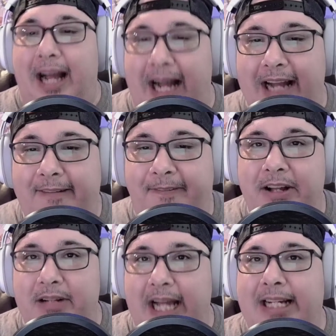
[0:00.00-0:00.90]
I
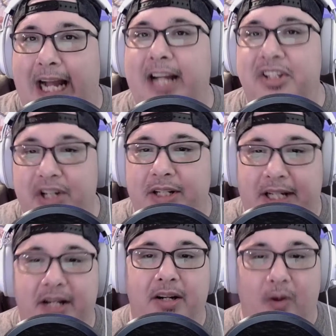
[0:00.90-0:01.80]
feel like I should
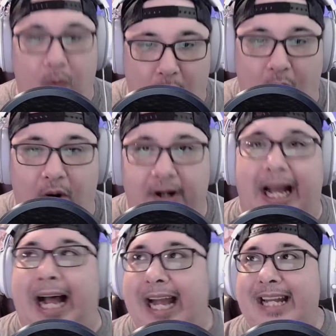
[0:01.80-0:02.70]
get an award.
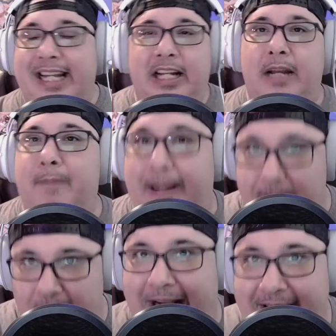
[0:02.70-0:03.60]
I need to be
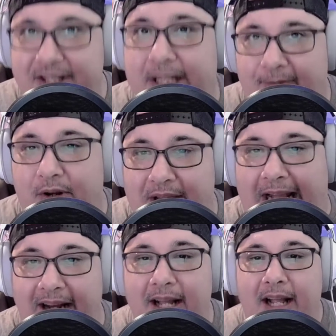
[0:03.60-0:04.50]
praised for that.